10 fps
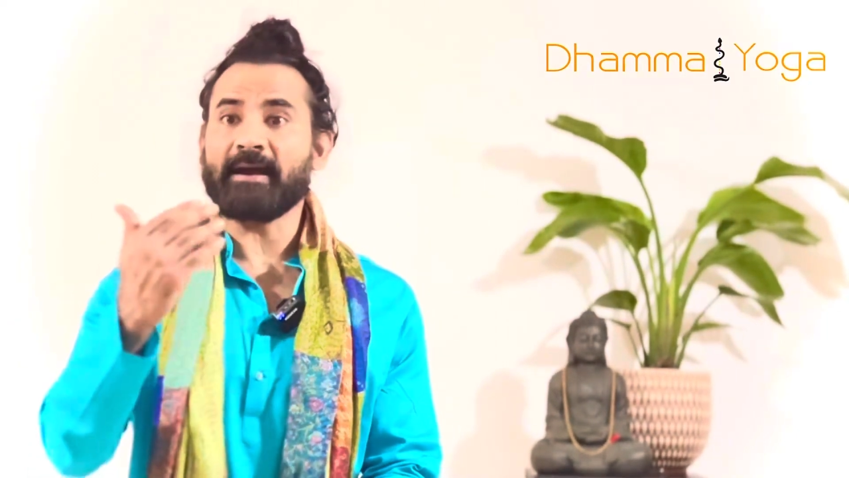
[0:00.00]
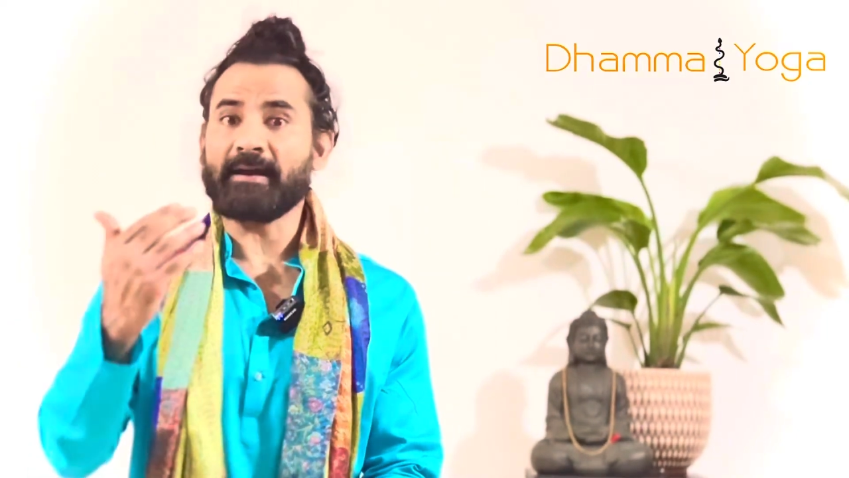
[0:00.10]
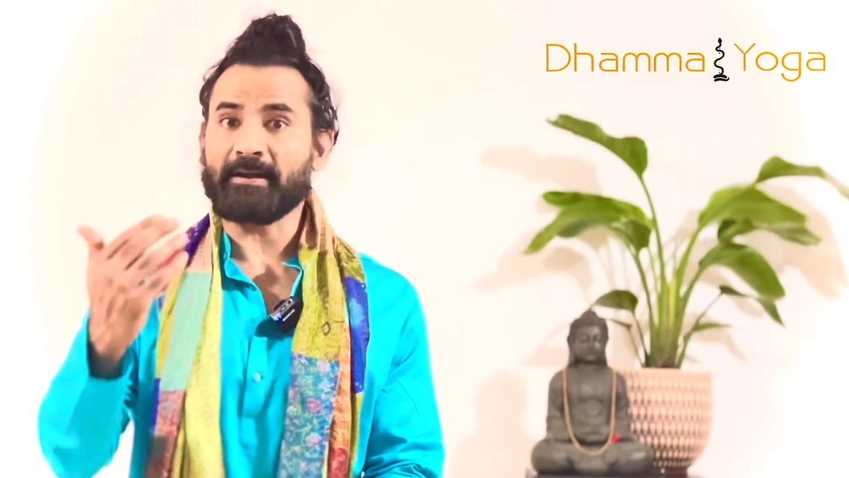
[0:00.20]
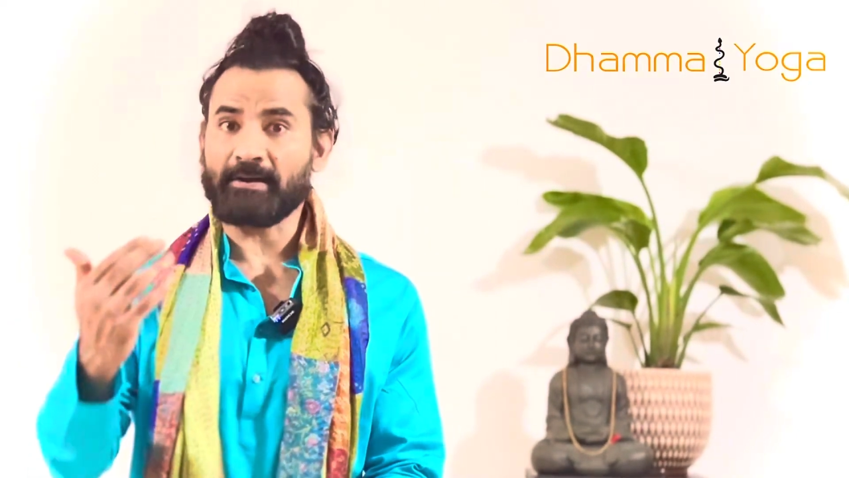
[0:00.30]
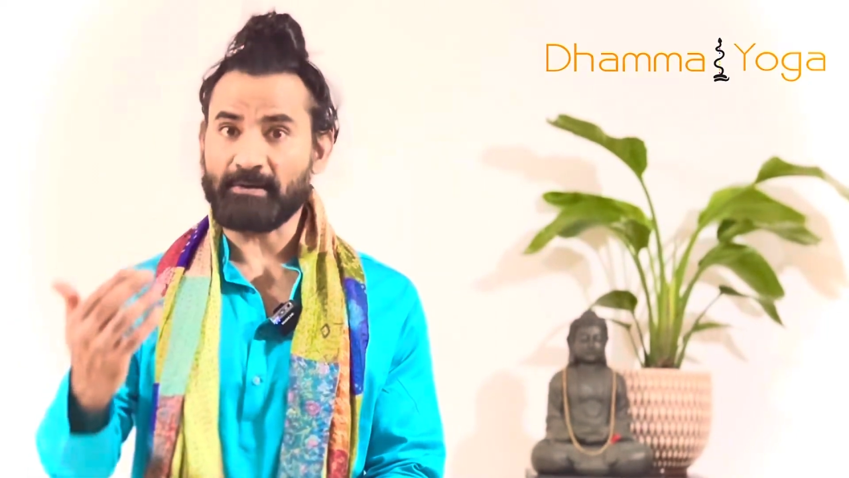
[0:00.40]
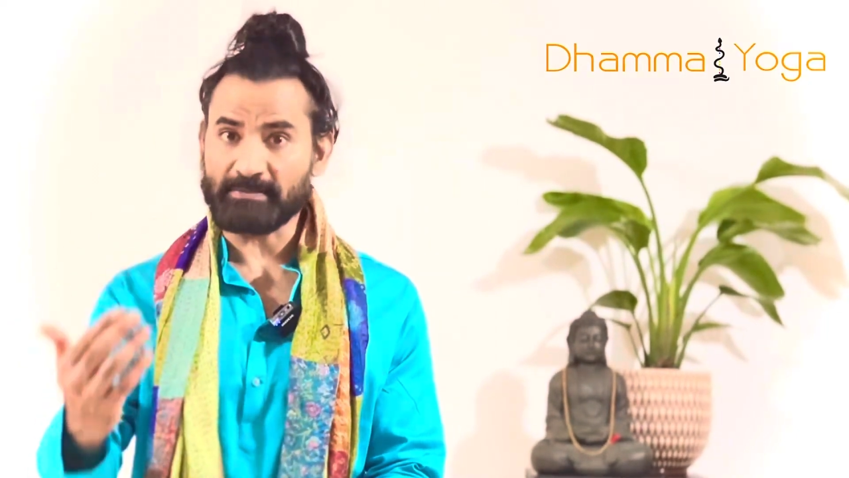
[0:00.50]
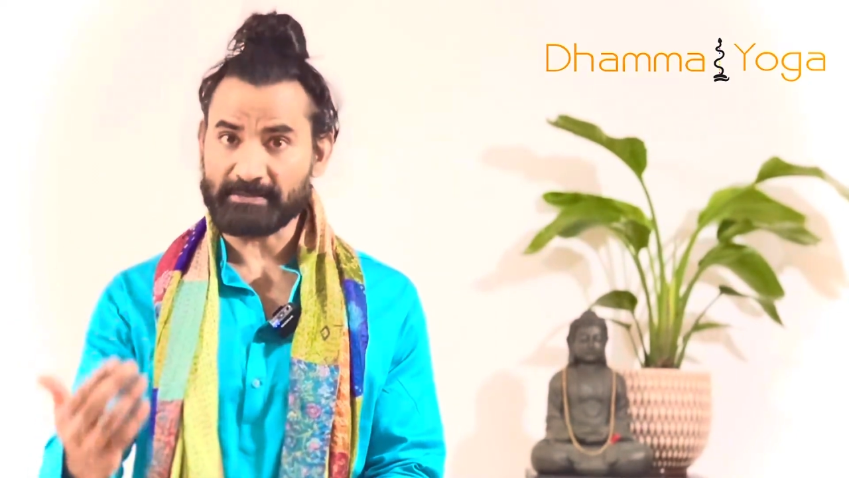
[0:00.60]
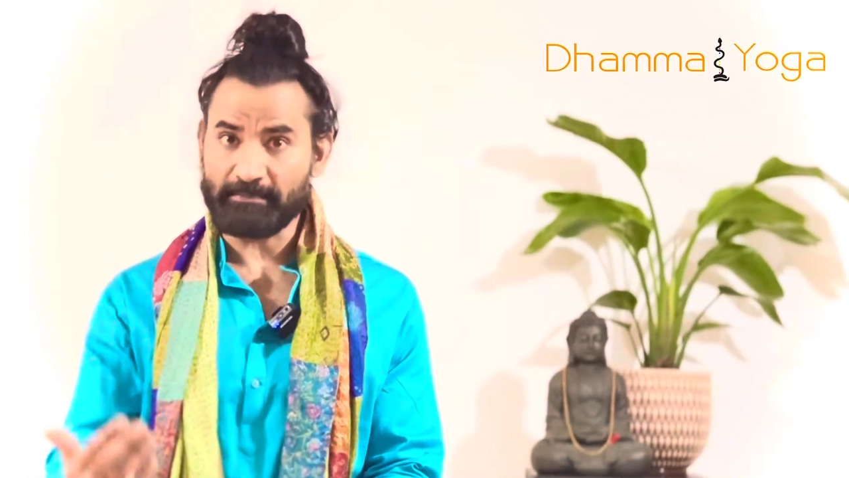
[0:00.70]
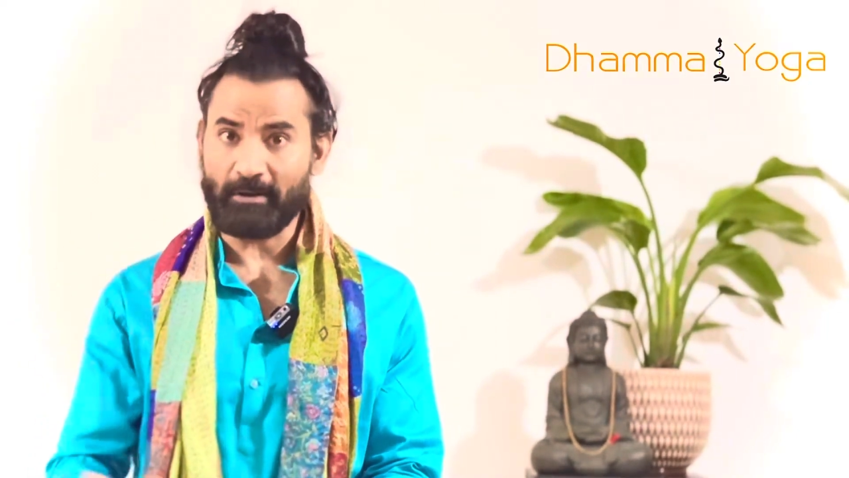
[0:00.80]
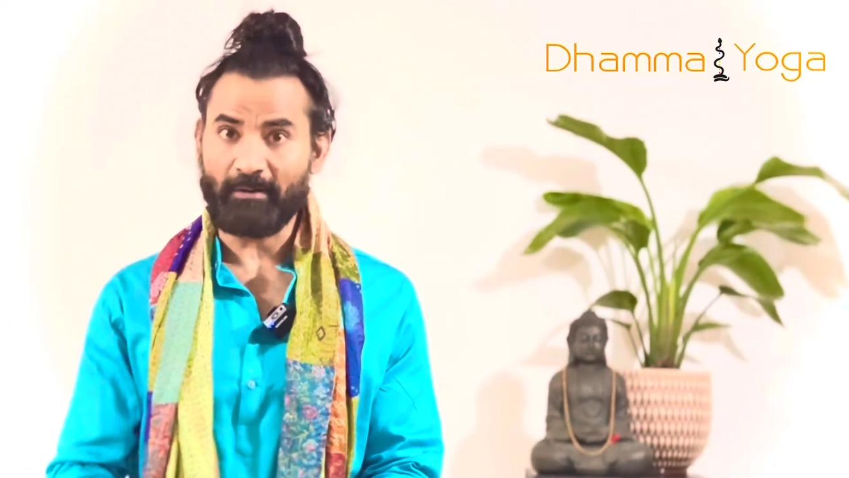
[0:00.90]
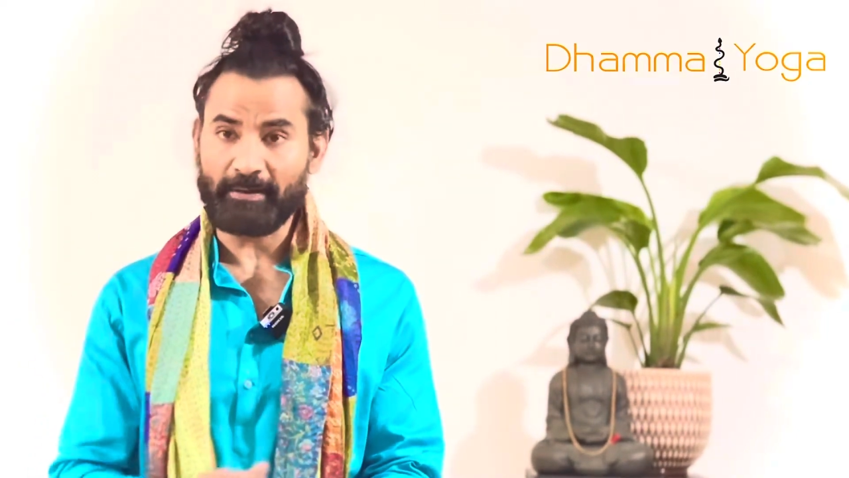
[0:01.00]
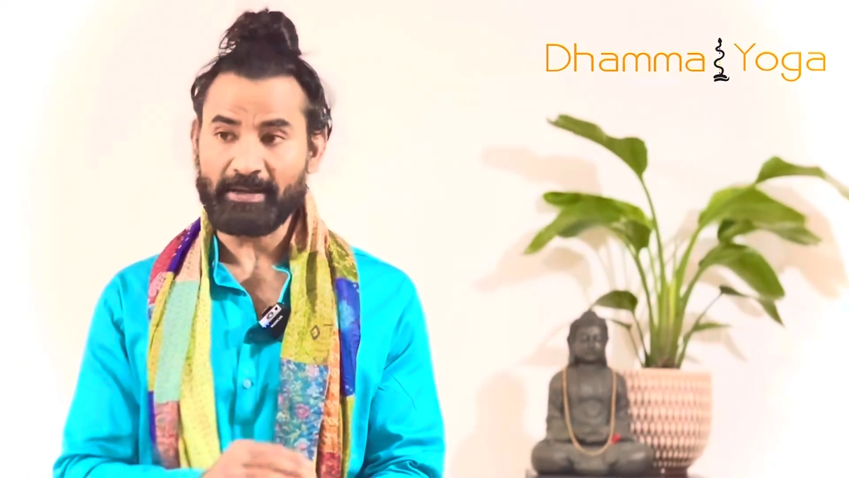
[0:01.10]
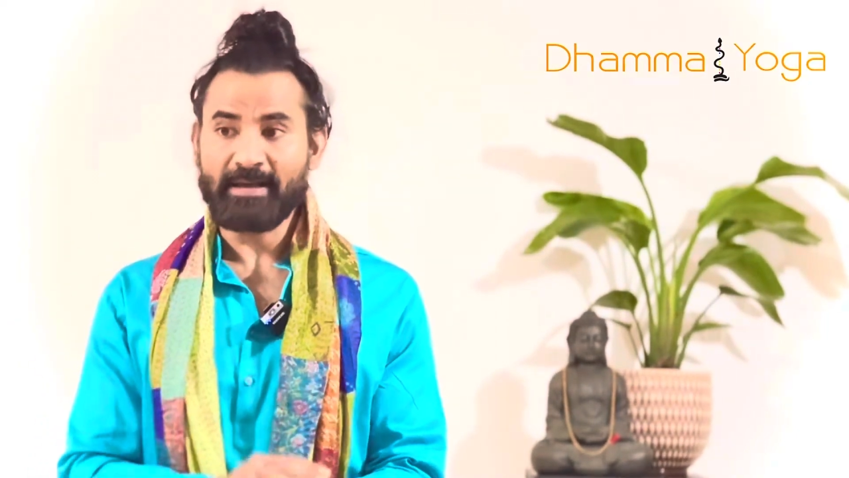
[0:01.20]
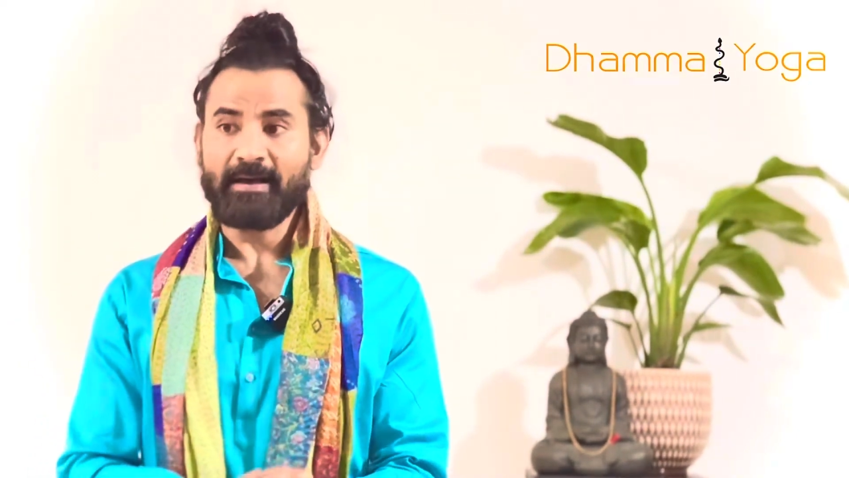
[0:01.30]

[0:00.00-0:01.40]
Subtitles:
across the body,